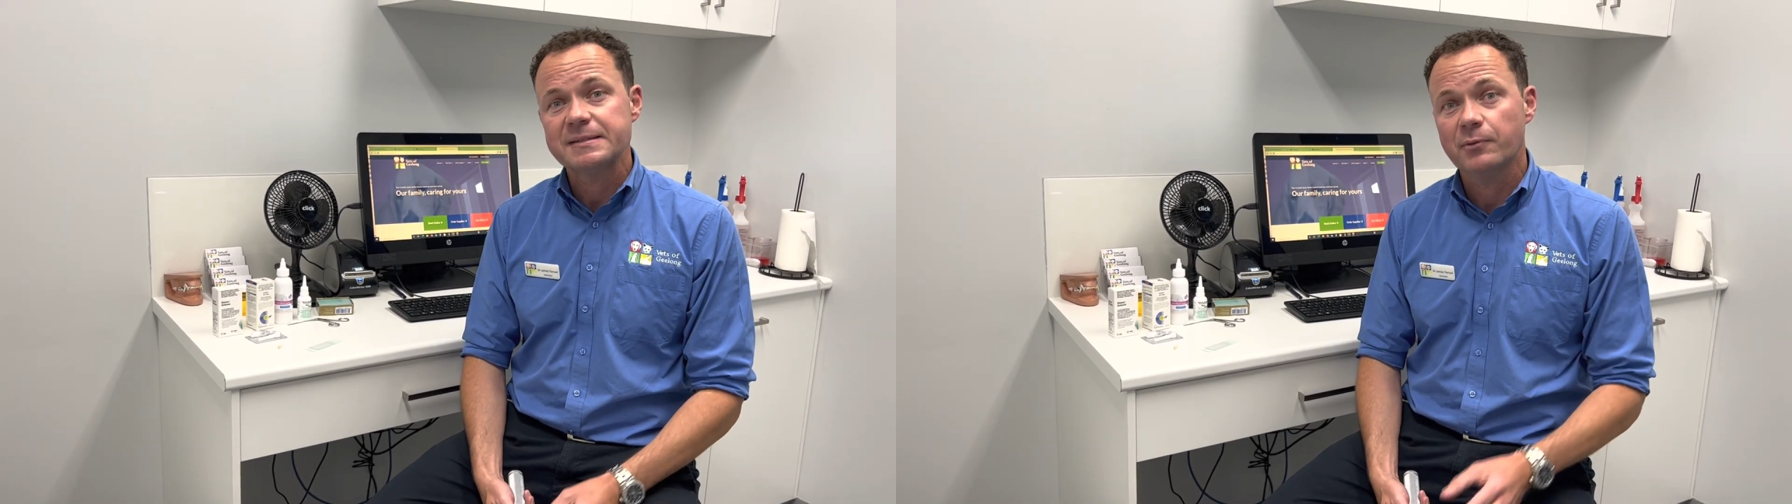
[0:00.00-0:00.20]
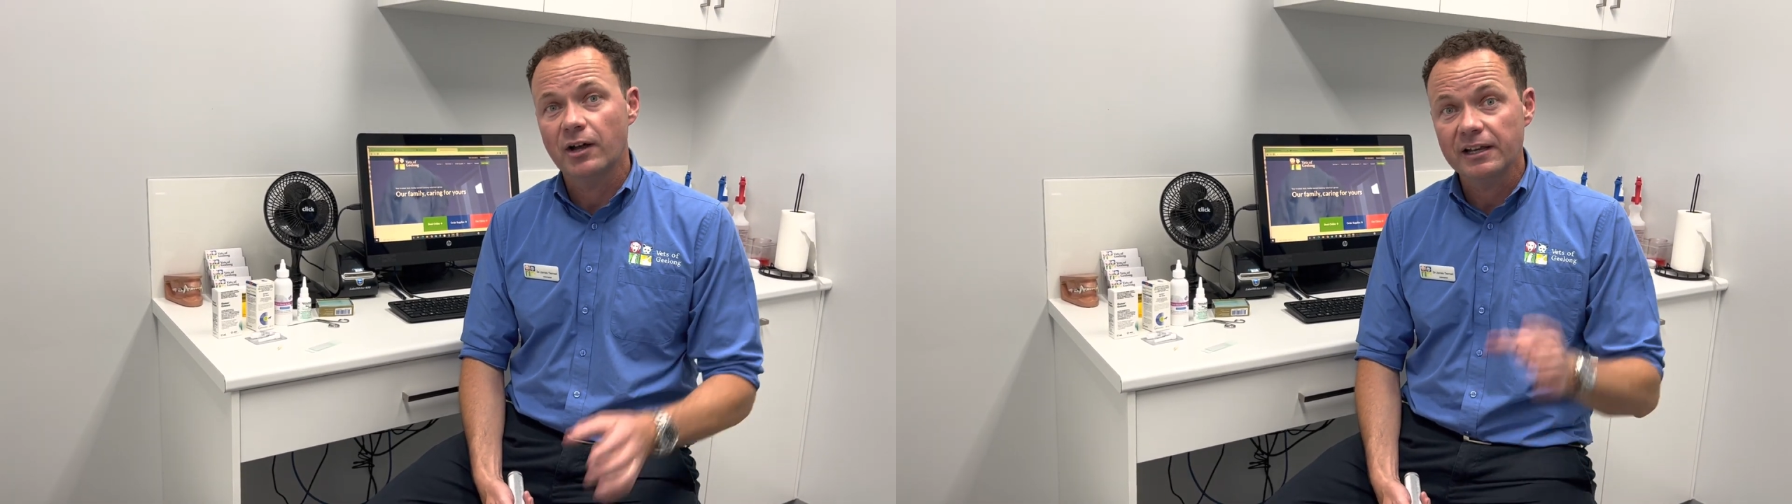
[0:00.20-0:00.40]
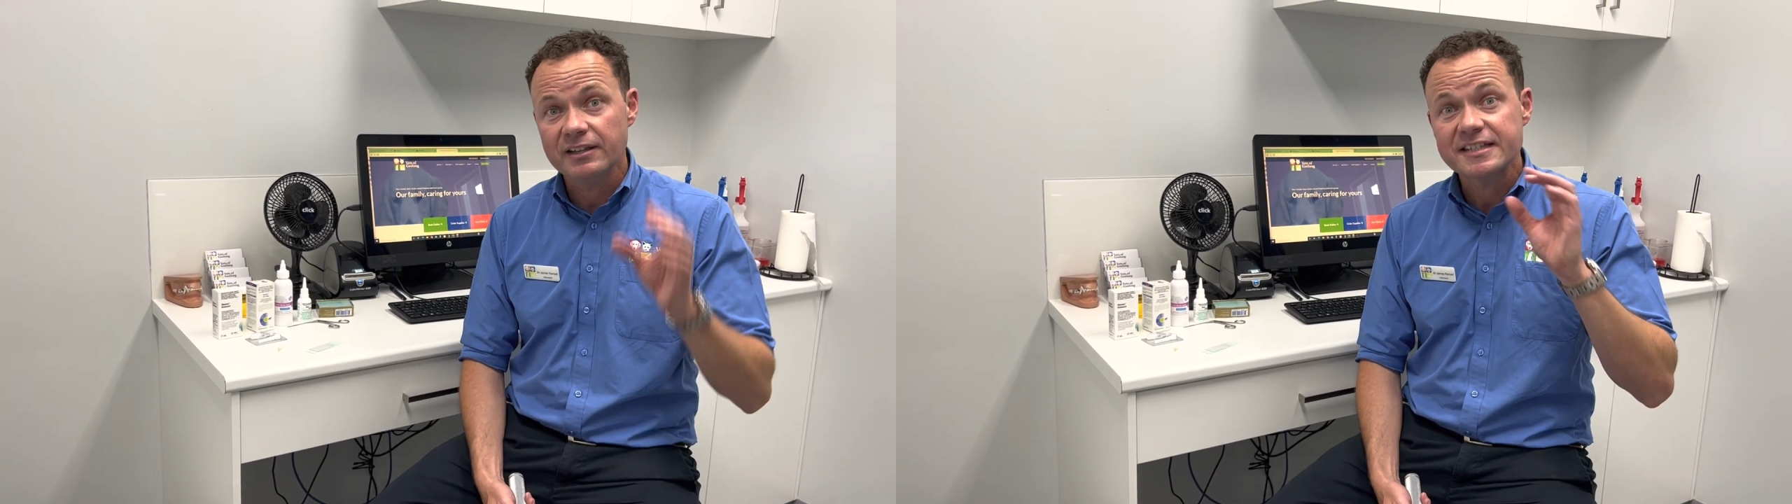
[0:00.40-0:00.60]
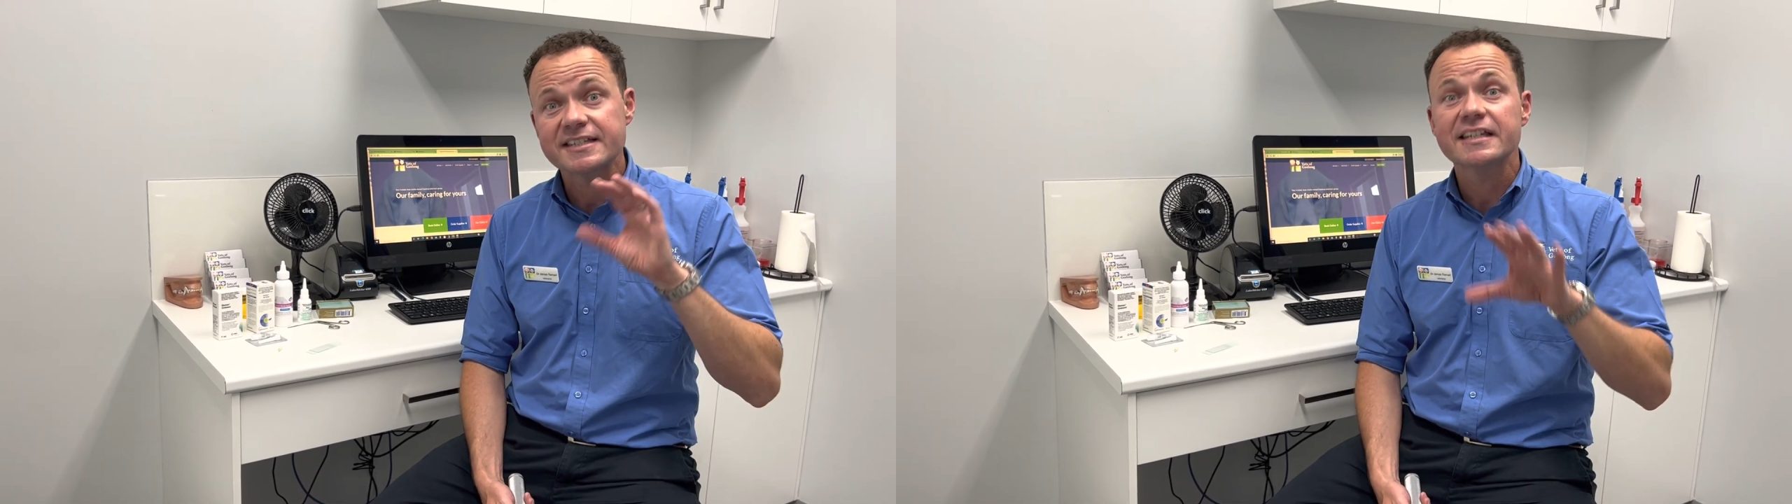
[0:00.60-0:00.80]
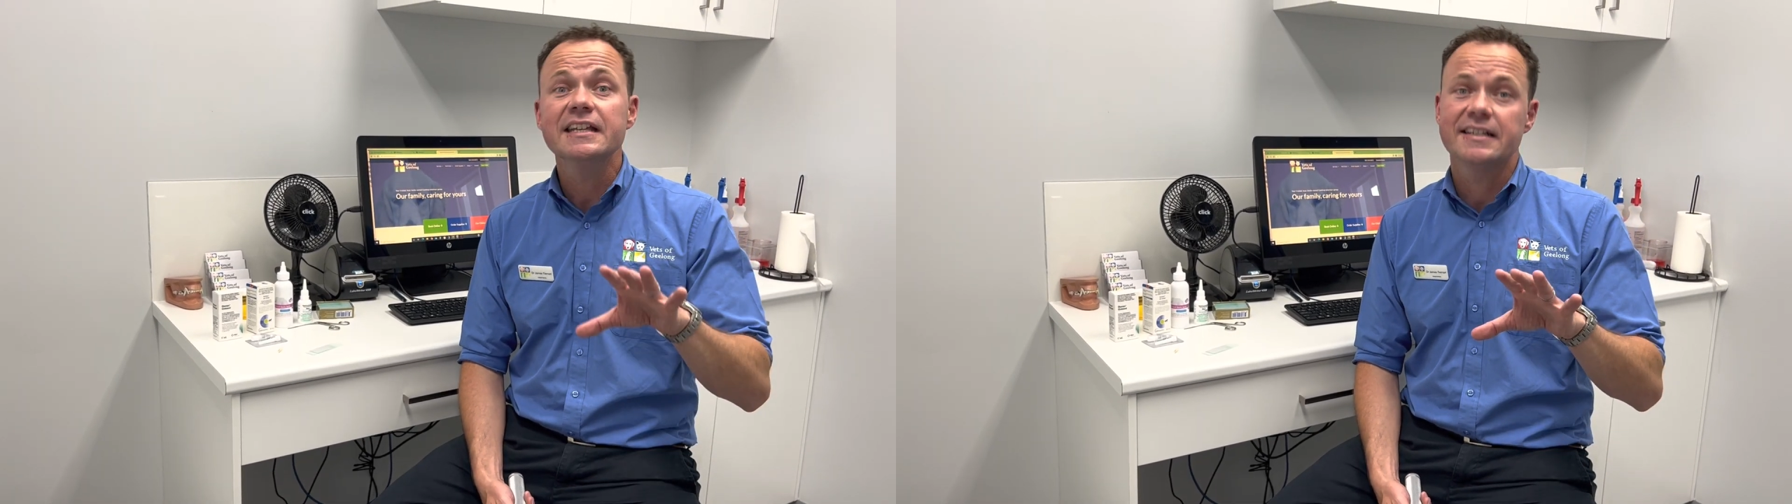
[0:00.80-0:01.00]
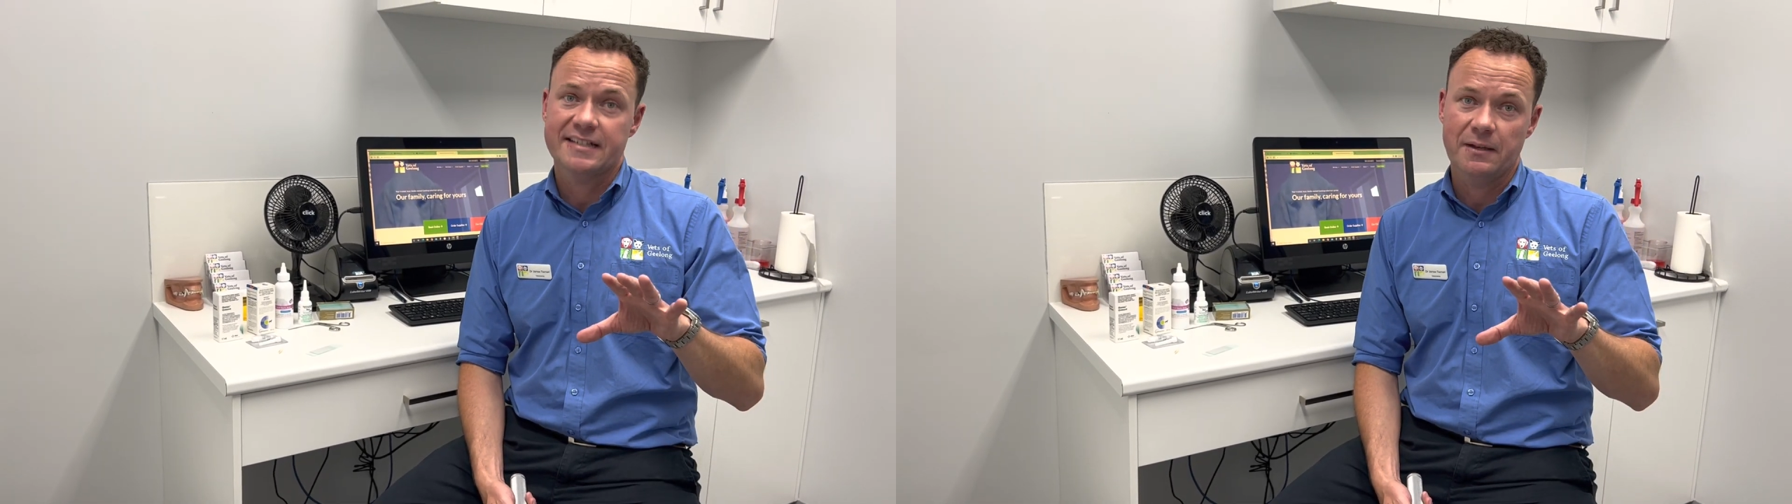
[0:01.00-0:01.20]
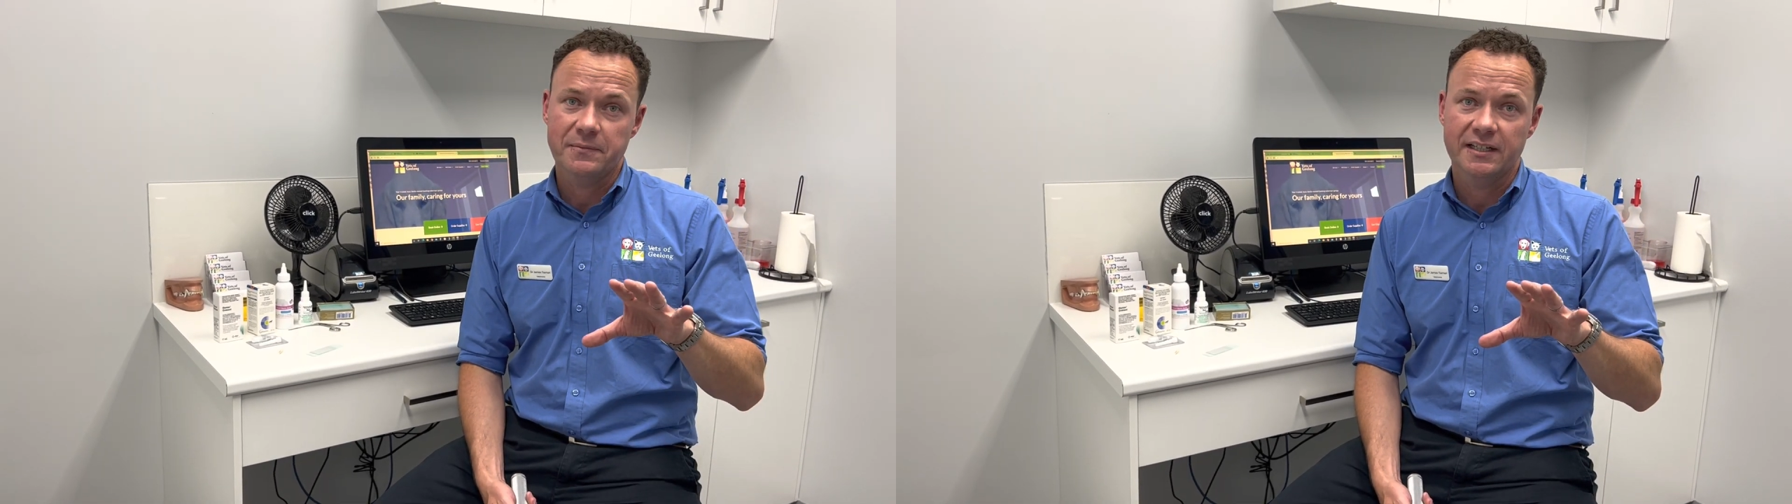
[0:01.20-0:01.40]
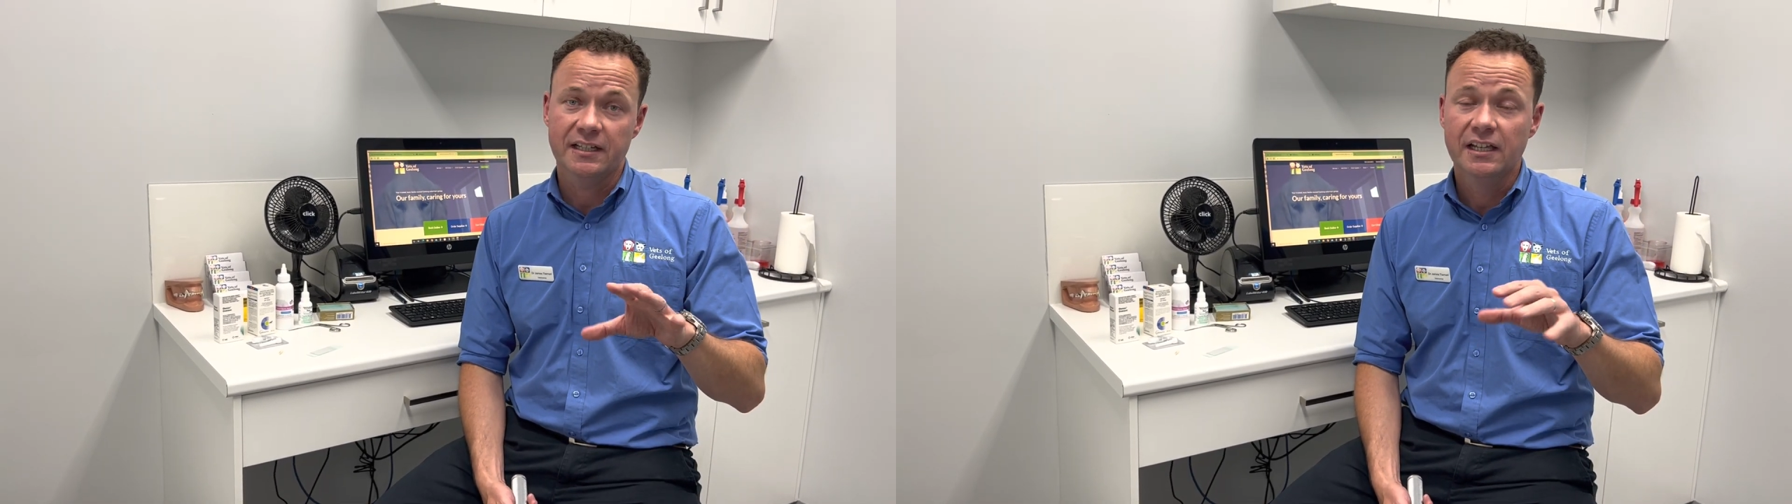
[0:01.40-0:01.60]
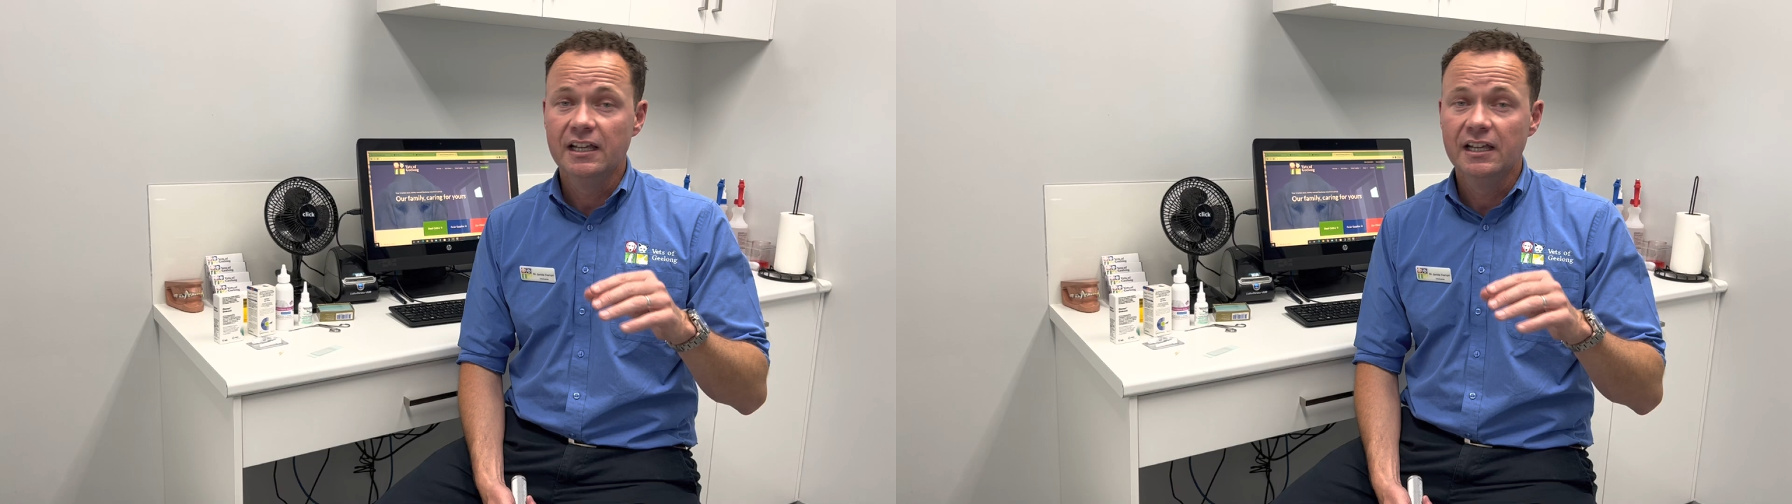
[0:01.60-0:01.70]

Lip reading: might see something.